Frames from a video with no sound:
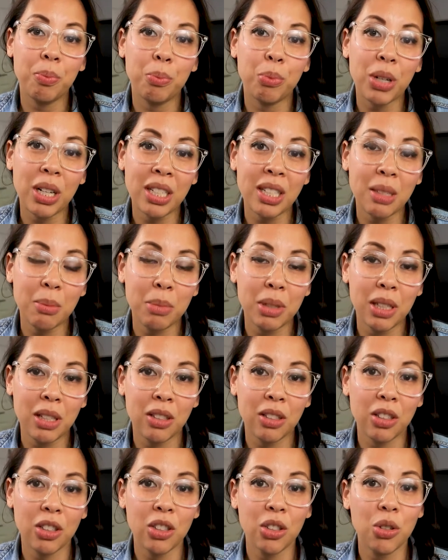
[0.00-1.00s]
breast
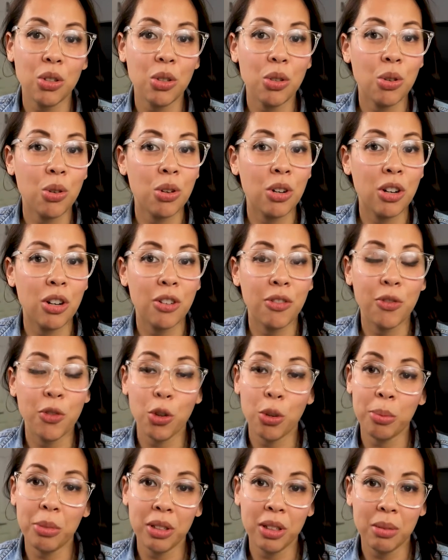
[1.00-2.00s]
milk or
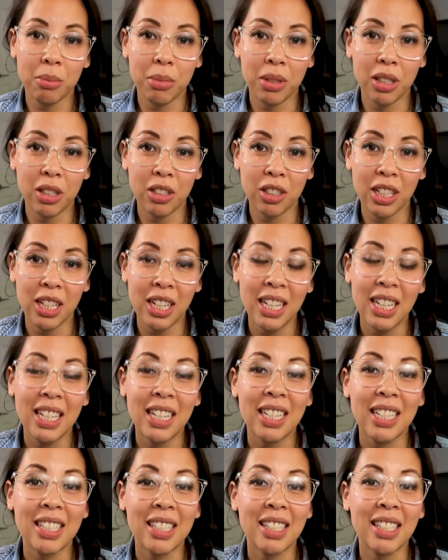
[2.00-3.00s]
formula milk
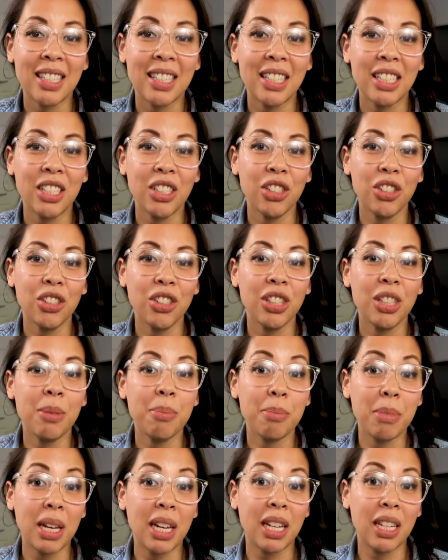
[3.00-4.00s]
is still the
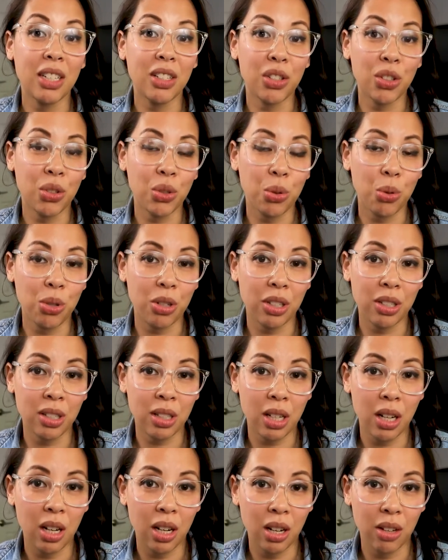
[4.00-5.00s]
main
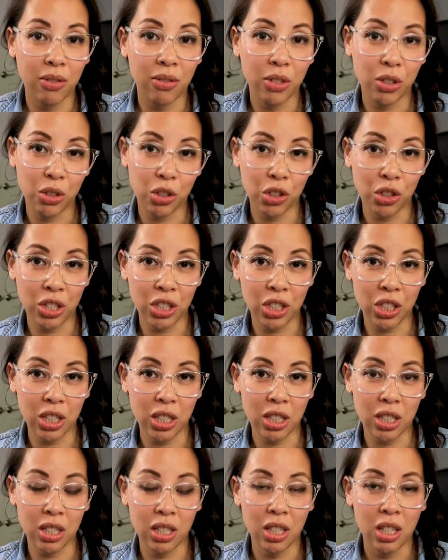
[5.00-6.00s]
source of
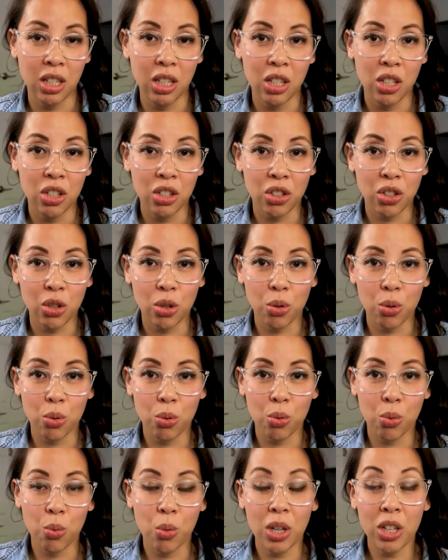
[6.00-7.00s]
nutrition. So
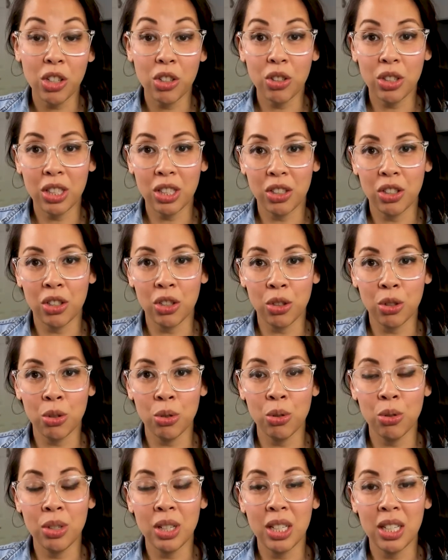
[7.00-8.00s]
what you can
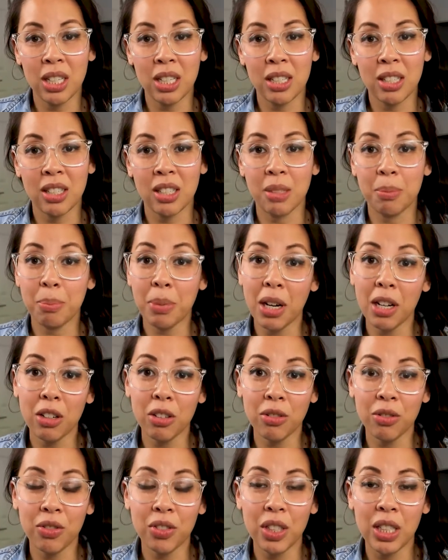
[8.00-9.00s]
do is to
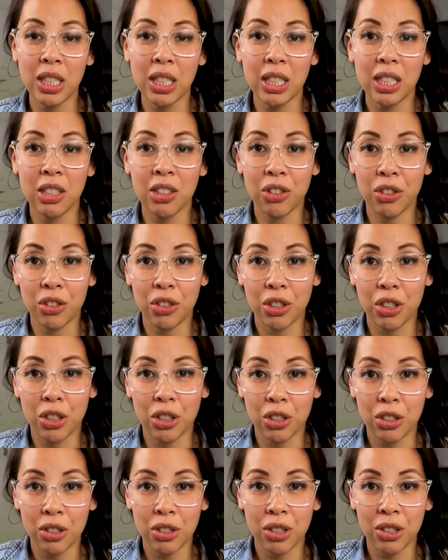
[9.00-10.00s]
bottle feed or
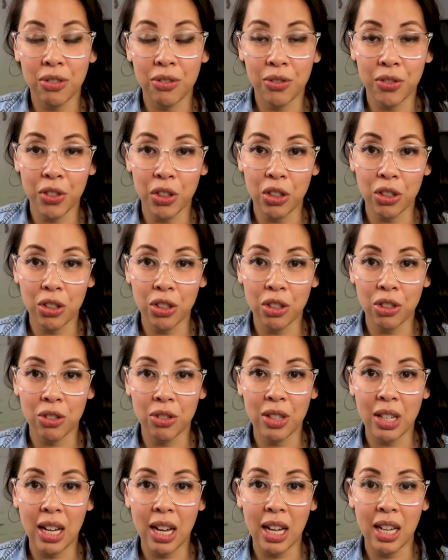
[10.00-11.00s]
nurse first so
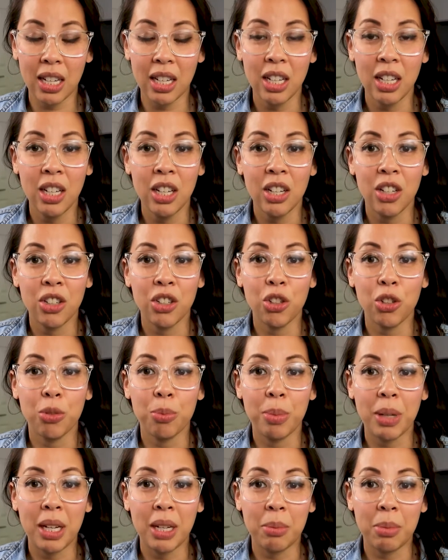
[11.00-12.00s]
that your
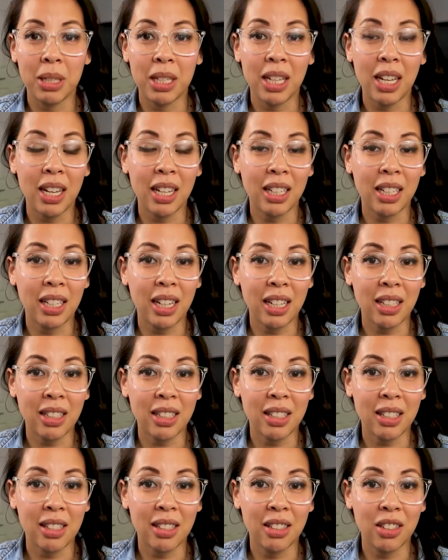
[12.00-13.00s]
baby
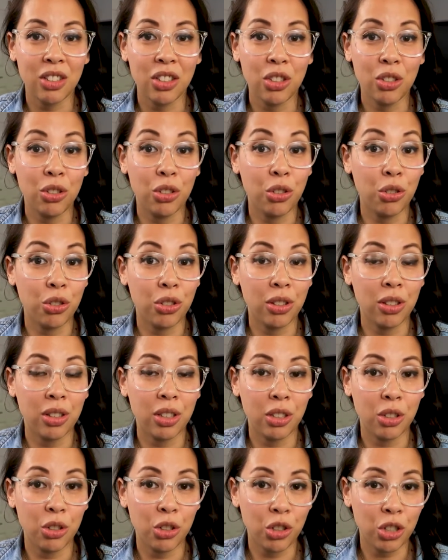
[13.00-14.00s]
gets the
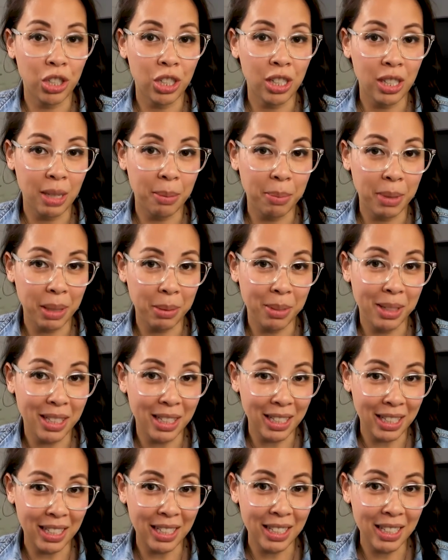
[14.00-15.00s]
nutrition that baby
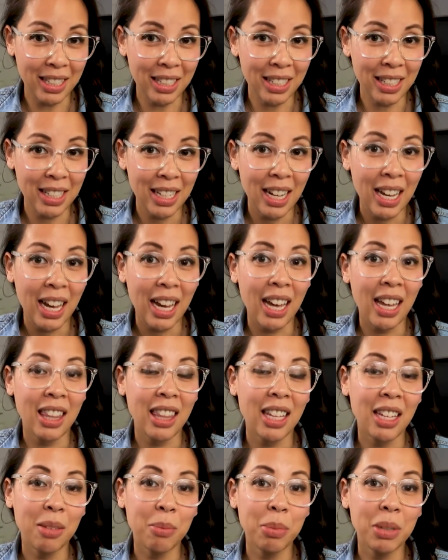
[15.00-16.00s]
needs,
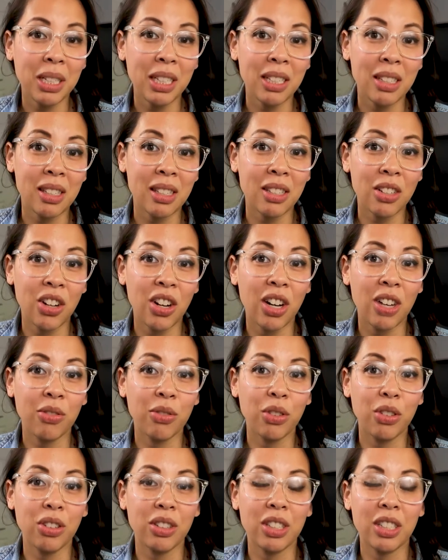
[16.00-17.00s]
and then begin to
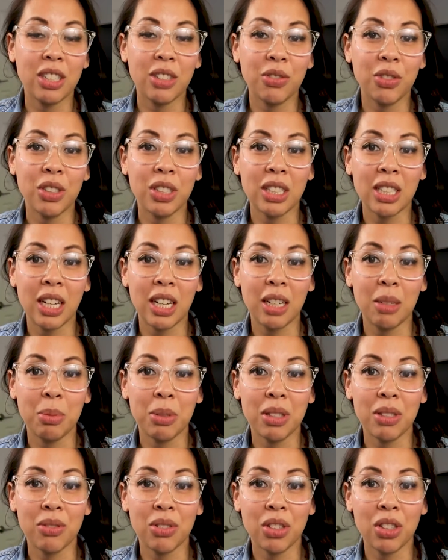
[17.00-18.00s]
offer the different
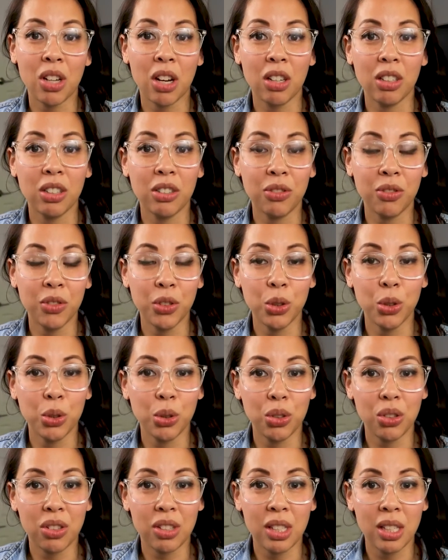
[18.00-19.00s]
types of solid
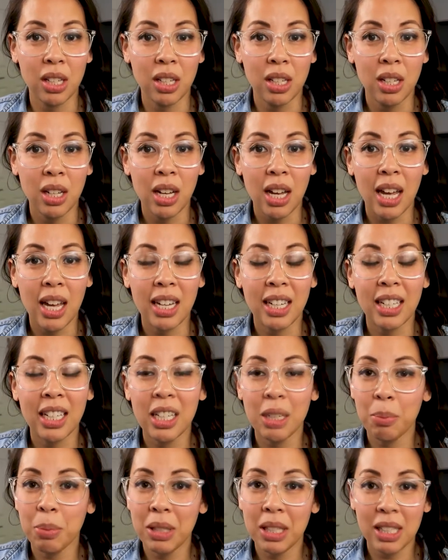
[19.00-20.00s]
foods and
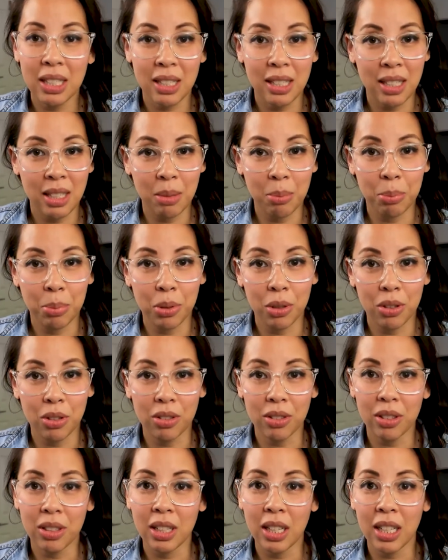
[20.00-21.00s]
keeping it
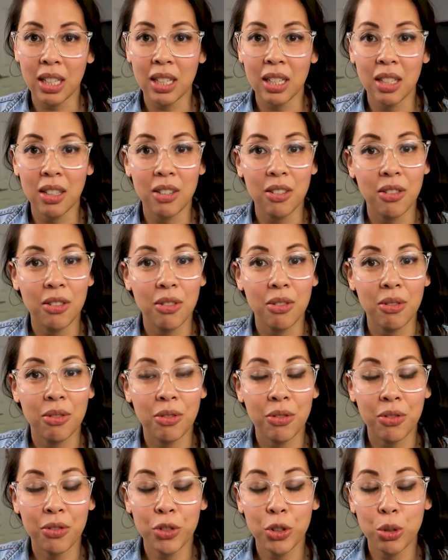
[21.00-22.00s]
simple, like
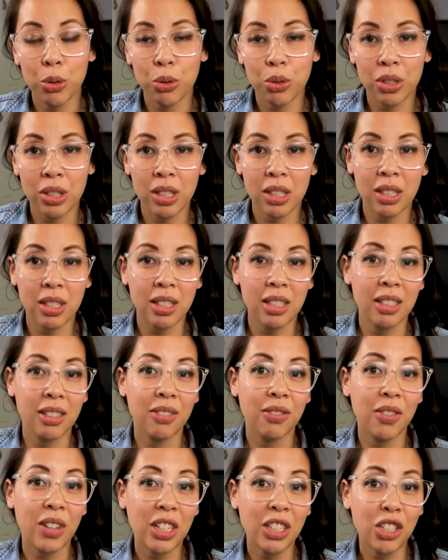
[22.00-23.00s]
fruits,
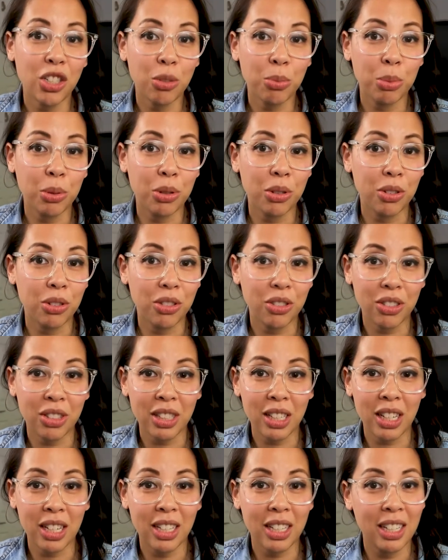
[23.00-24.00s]
vegetables,
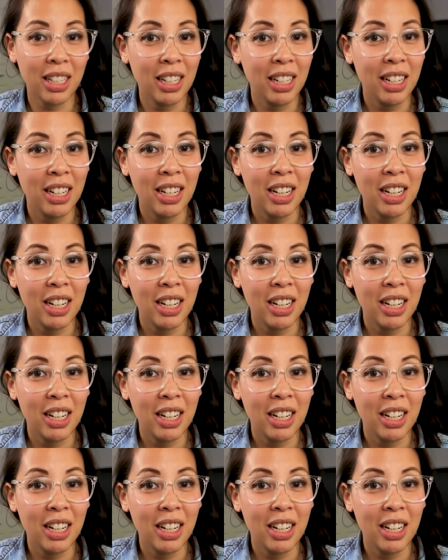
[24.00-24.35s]
like